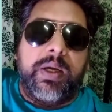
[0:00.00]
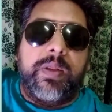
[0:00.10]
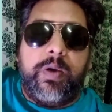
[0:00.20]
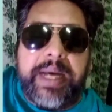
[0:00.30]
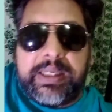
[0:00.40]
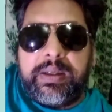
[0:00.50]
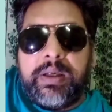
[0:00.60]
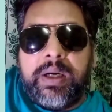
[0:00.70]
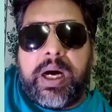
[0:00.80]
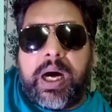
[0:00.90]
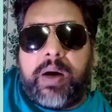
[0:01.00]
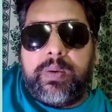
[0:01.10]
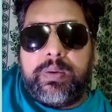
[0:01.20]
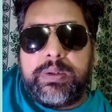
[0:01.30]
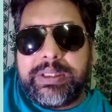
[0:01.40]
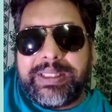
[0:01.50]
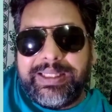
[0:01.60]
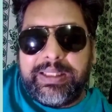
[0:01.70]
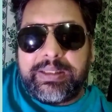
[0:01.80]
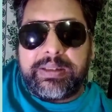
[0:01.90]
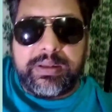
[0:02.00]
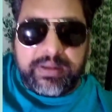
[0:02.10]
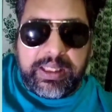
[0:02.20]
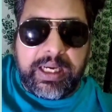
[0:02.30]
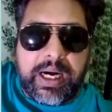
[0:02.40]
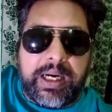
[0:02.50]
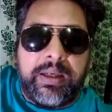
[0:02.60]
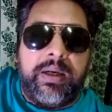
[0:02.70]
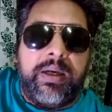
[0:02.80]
no matter how serious they are